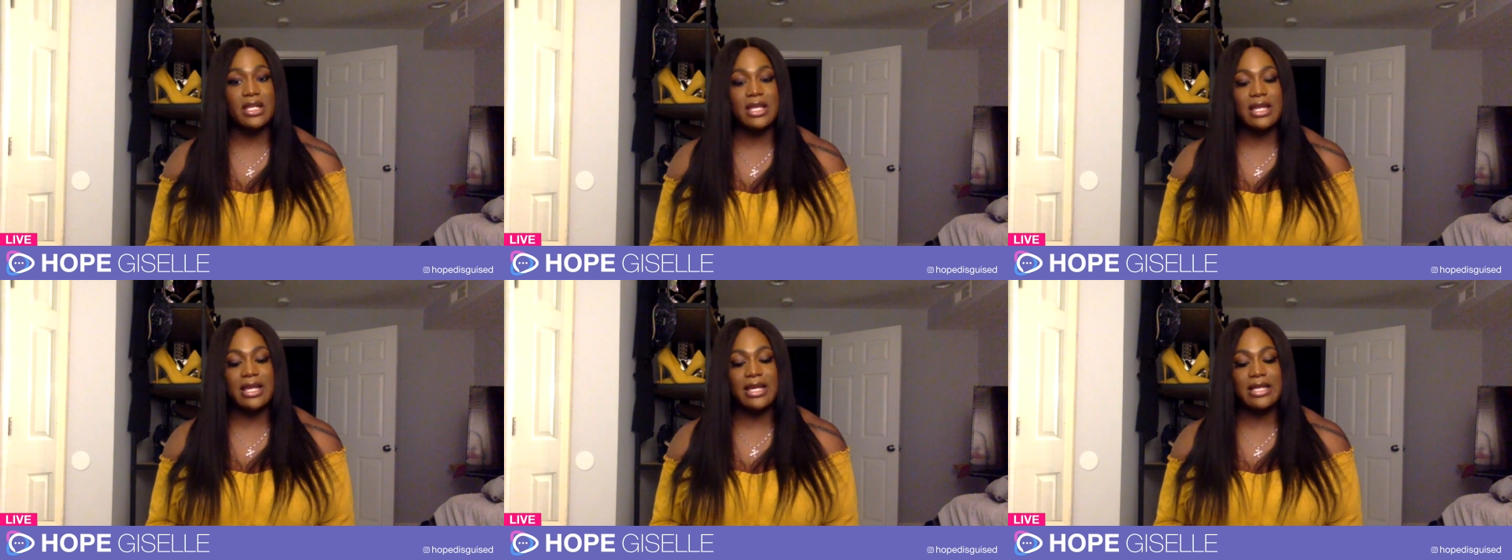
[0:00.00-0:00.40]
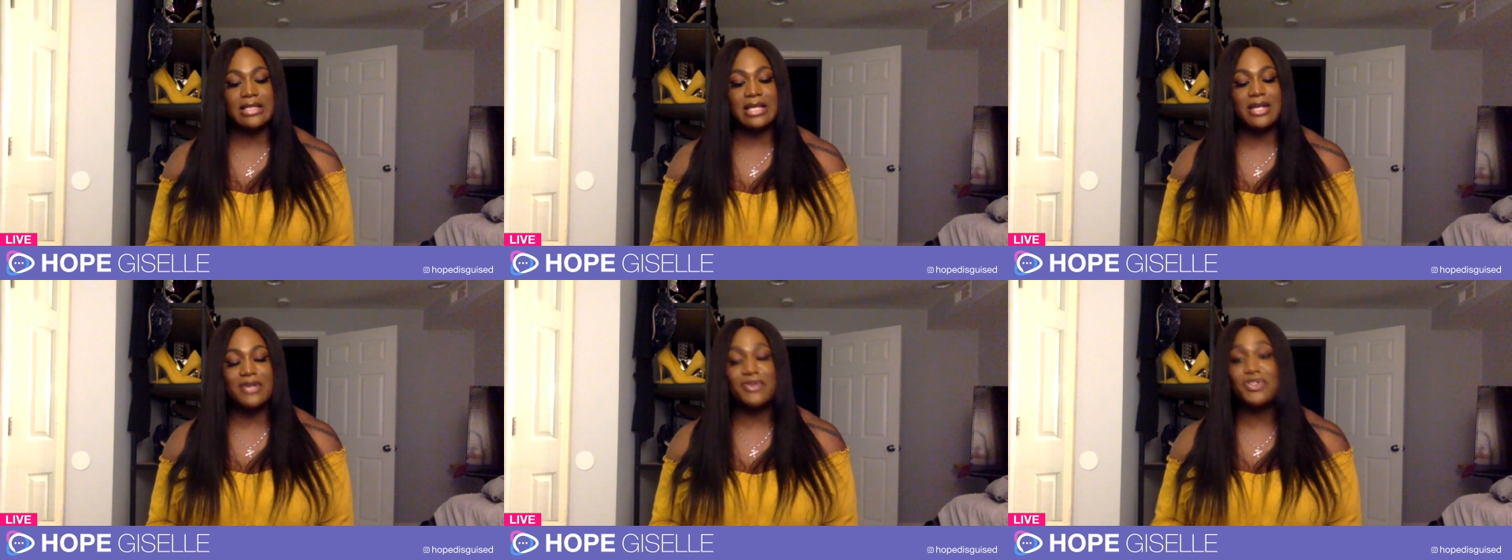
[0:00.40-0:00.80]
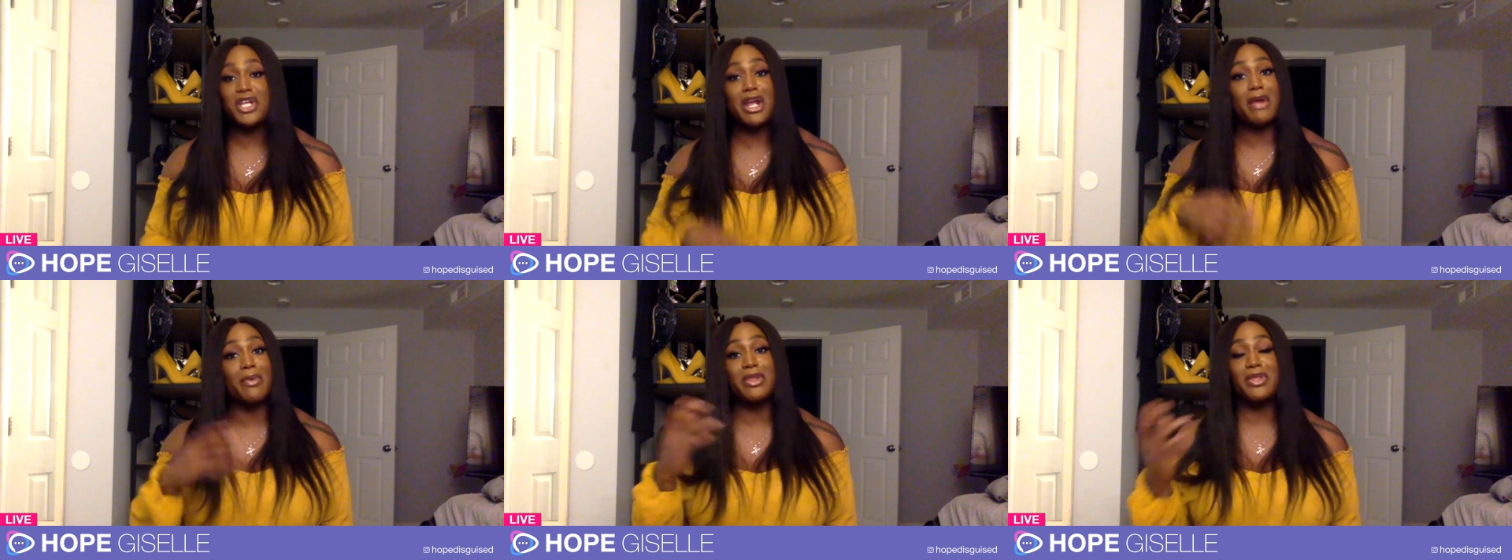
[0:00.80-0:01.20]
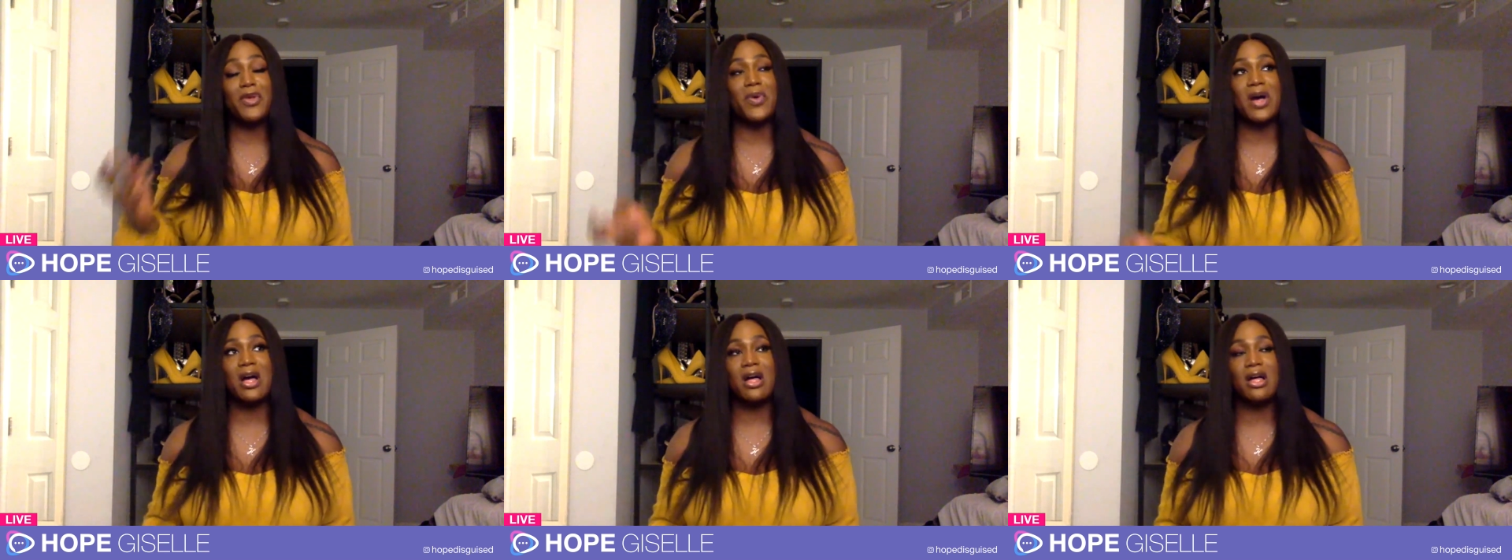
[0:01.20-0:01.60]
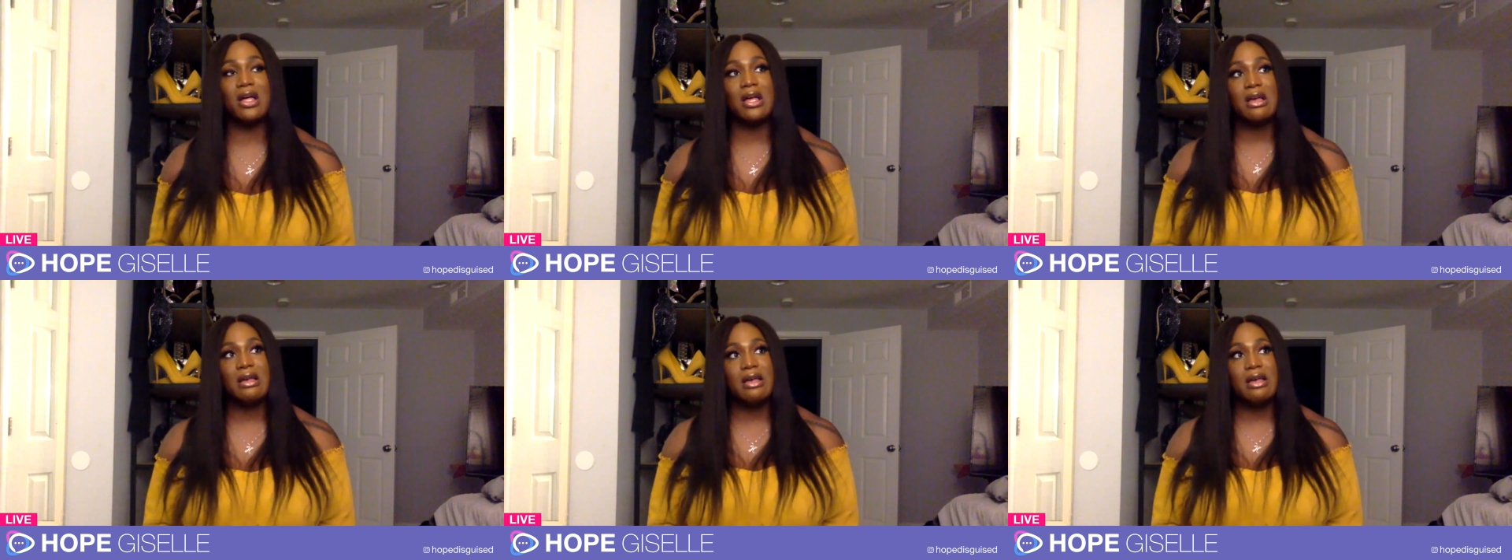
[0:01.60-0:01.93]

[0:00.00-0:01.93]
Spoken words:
and I guess I'll share it with you all,